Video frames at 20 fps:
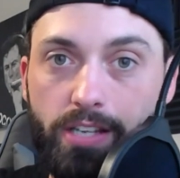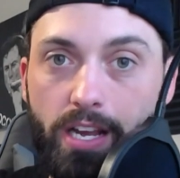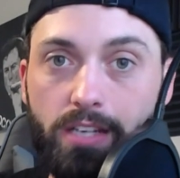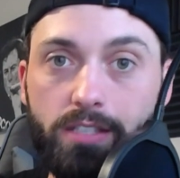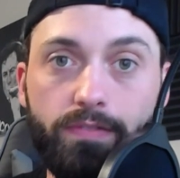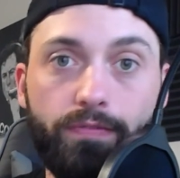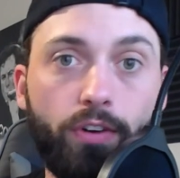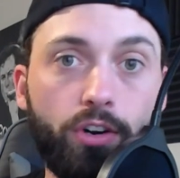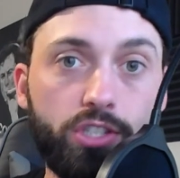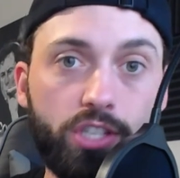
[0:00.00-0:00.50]
You have
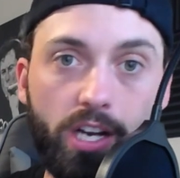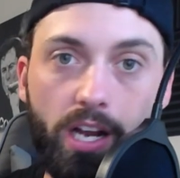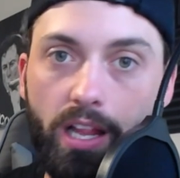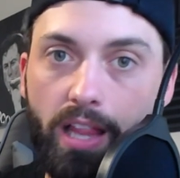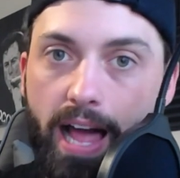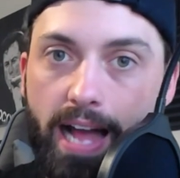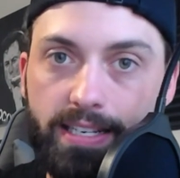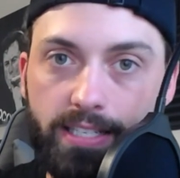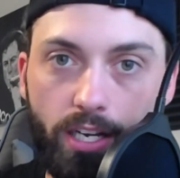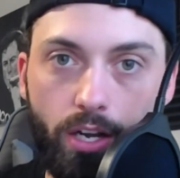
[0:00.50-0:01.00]
Virgin
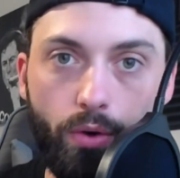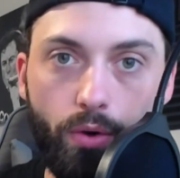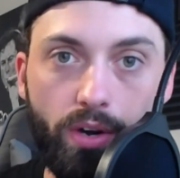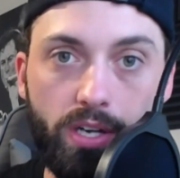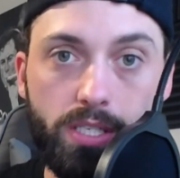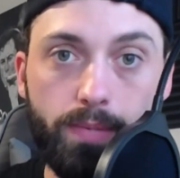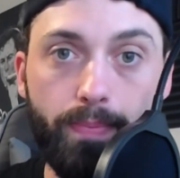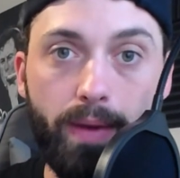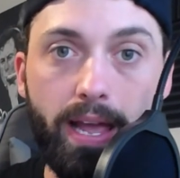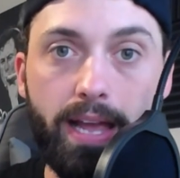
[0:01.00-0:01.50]
Galactic going to
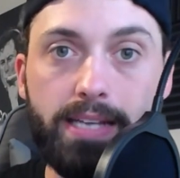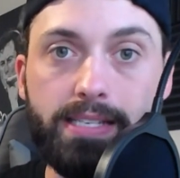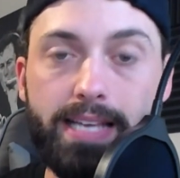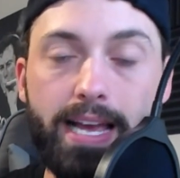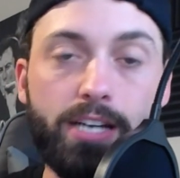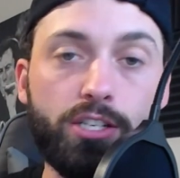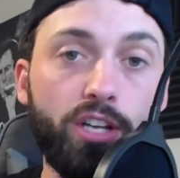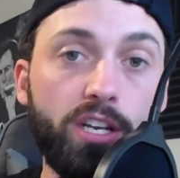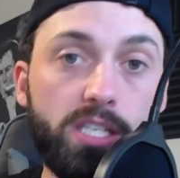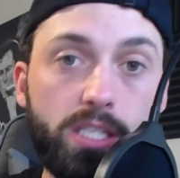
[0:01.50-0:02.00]
space.
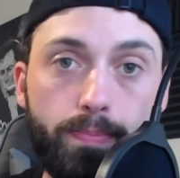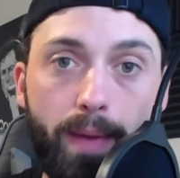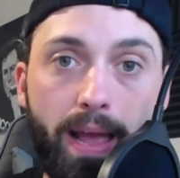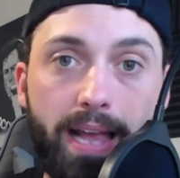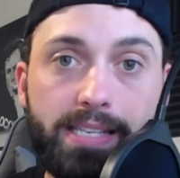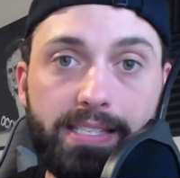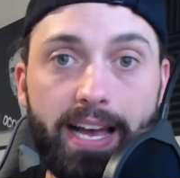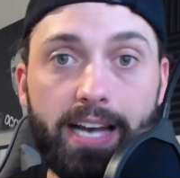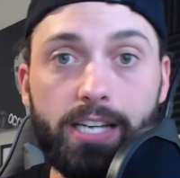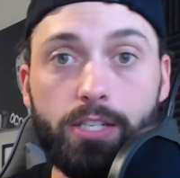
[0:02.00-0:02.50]
Actually,
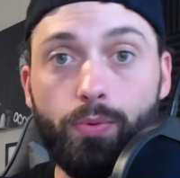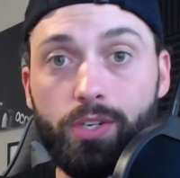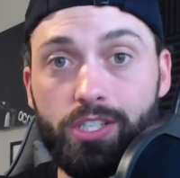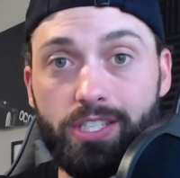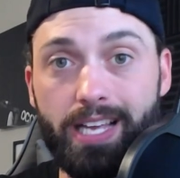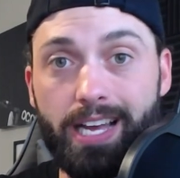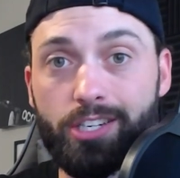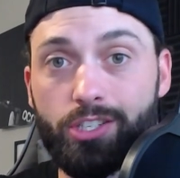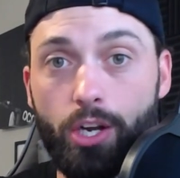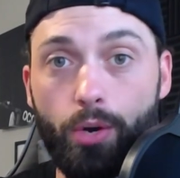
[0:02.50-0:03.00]
SpaceX, which is
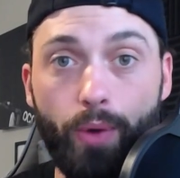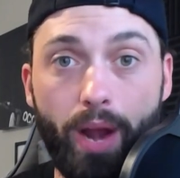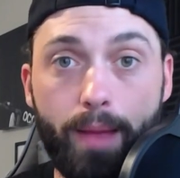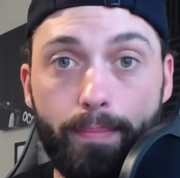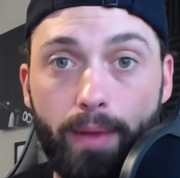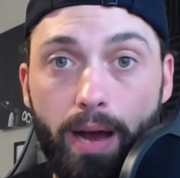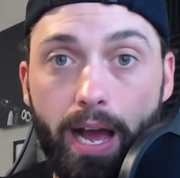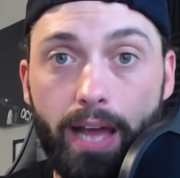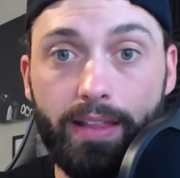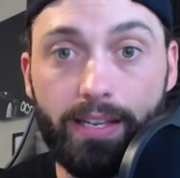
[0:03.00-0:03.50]
actually ran
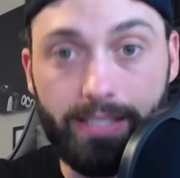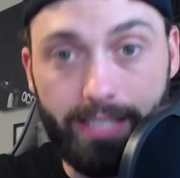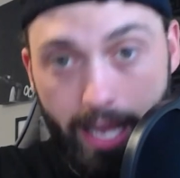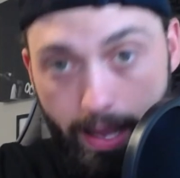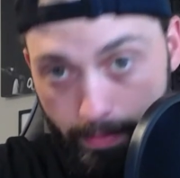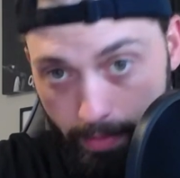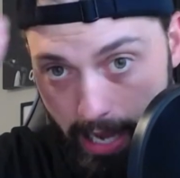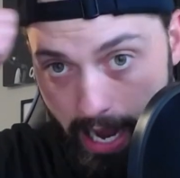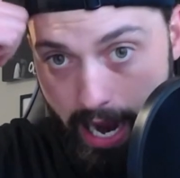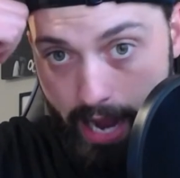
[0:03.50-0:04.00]
by the
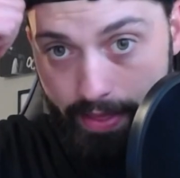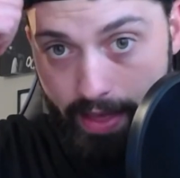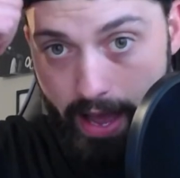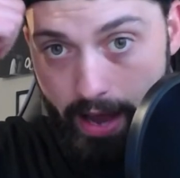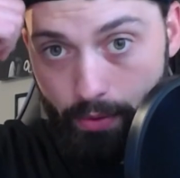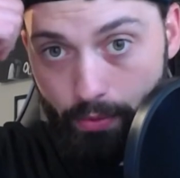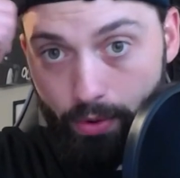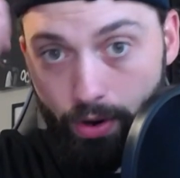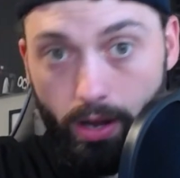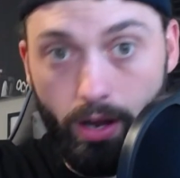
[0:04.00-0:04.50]
same guy
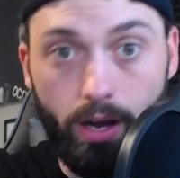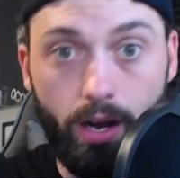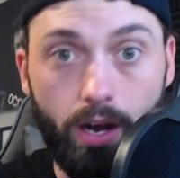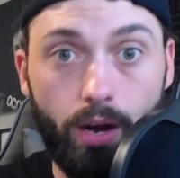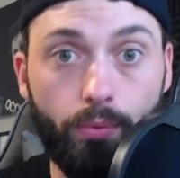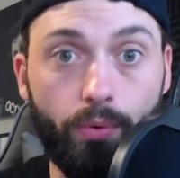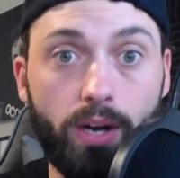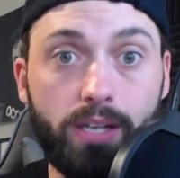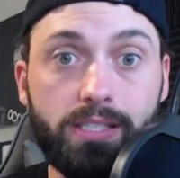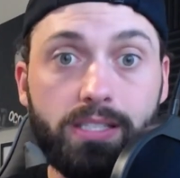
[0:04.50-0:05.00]
that
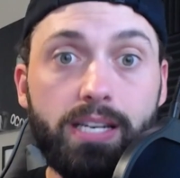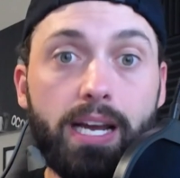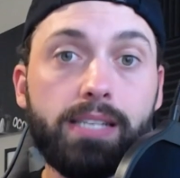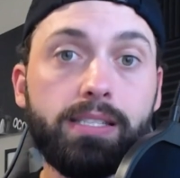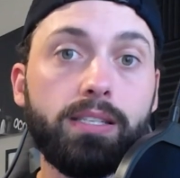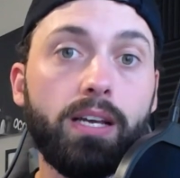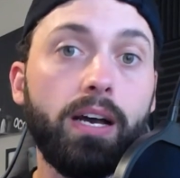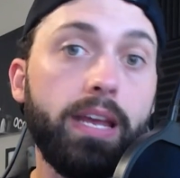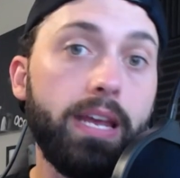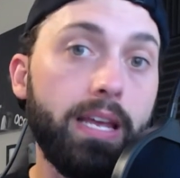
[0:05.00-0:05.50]
runs
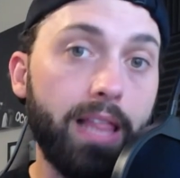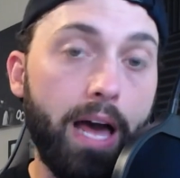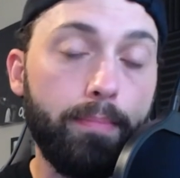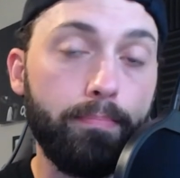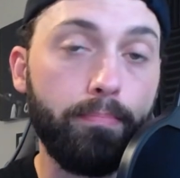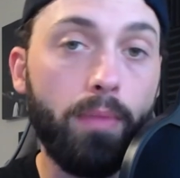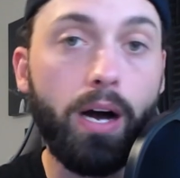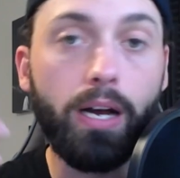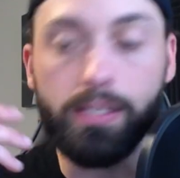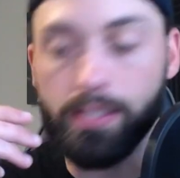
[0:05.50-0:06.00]
Tesla, Elon
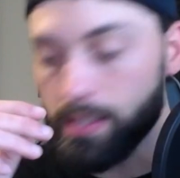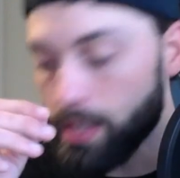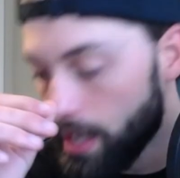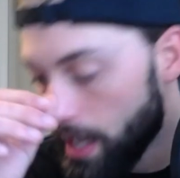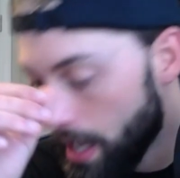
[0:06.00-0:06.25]
Musk.